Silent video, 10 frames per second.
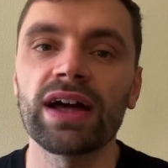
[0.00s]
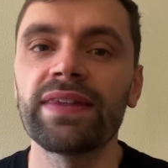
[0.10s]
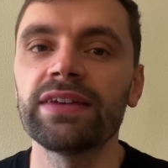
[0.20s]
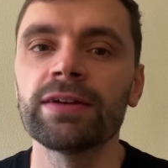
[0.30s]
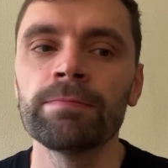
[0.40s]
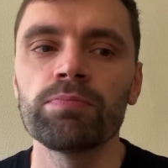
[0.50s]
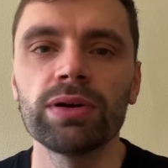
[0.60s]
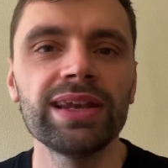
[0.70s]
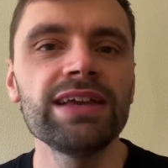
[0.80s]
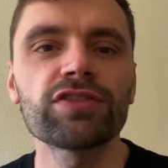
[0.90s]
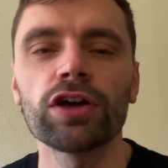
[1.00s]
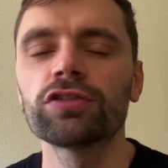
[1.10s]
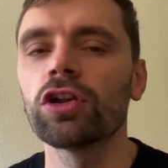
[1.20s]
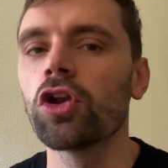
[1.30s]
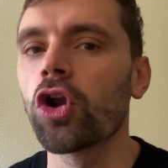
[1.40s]
And belief goes
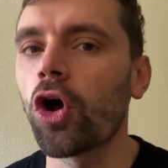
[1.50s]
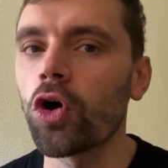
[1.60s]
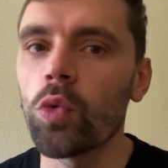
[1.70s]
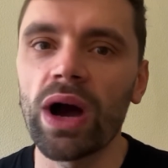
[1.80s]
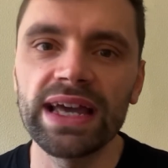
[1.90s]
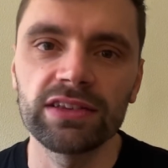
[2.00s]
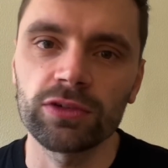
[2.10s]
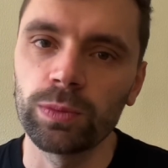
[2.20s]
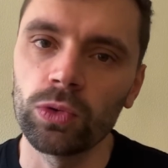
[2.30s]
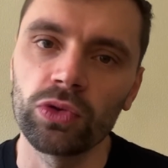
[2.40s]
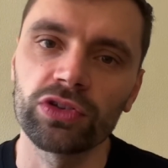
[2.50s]
a long way in sport.